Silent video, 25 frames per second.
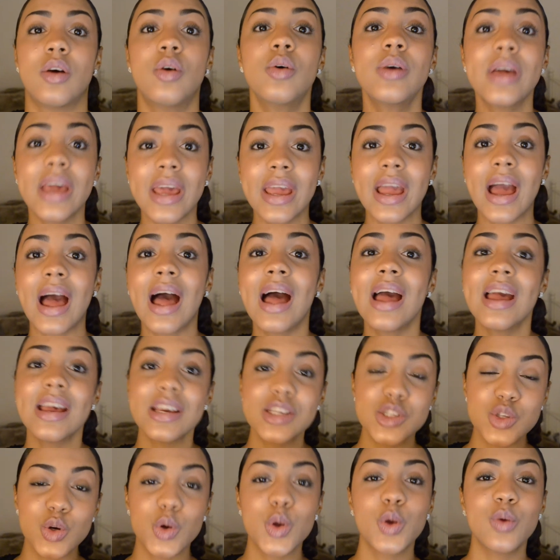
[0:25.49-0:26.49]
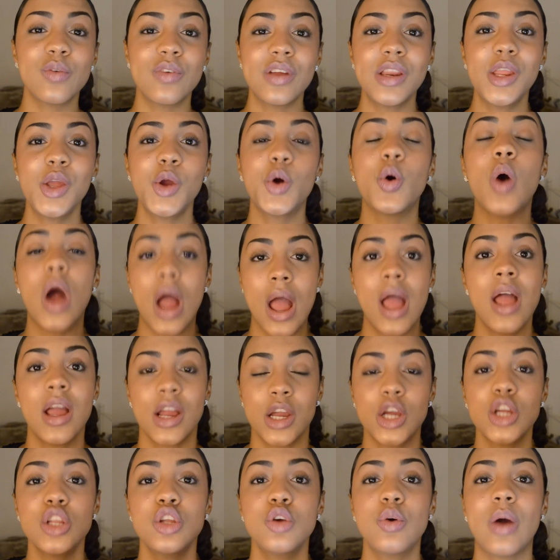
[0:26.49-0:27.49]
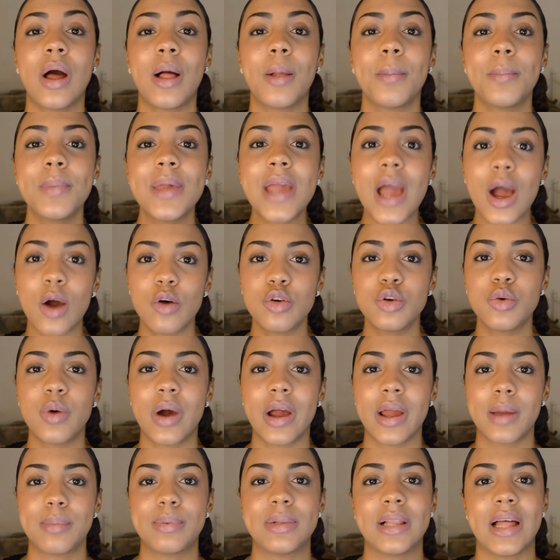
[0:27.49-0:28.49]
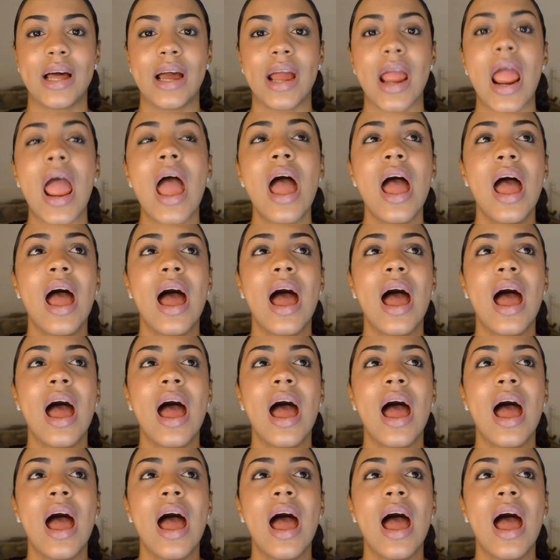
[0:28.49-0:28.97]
okay, hi, I saw your video, could you help me, how do I apply?